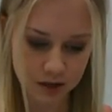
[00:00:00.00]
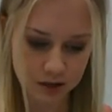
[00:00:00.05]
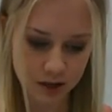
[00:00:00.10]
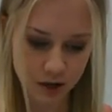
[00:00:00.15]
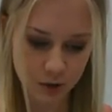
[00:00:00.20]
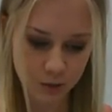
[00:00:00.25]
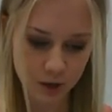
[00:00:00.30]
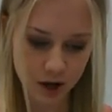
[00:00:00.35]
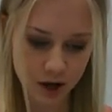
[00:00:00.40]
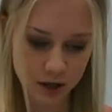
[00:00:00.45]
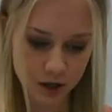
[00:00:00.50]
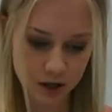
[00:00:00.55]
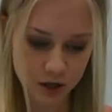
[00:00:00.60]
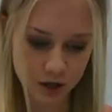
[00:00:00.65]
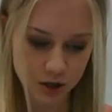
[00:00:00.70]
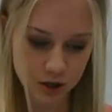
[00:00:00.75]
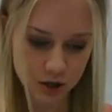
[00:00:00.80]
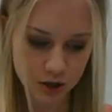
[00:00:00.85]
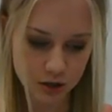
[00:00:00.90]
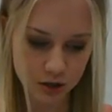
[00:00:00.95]
so much,
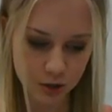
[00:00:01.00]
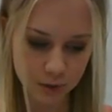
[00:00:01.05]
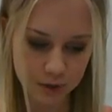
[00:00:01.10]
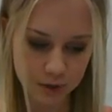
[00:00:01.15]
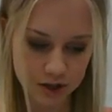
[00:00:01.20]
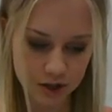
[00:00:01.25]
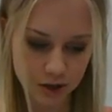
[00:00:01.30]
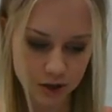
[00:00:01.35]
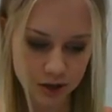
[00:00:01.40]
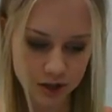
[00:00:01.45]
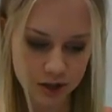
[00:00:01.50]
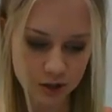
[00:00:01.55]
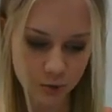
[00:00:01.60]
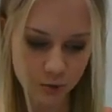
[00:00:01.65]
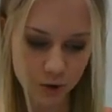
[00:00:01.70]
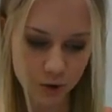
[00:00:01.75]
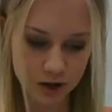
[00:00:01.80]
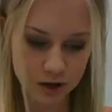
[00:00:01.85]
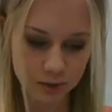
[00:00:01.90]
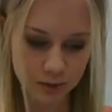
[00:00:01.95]
you'll be turning to
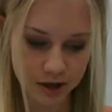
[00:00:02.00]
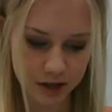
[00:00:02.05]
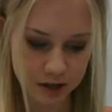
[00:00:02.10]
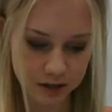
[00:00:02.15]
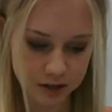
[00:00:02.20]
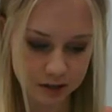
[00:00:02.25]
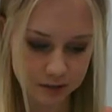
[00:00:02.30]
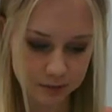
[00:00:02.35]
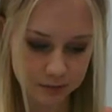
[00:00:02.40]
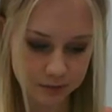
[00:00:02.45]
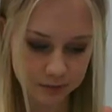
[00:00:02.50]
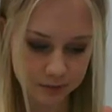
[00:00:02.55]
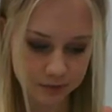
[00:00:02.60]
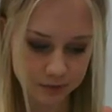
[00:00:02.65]
water bugs.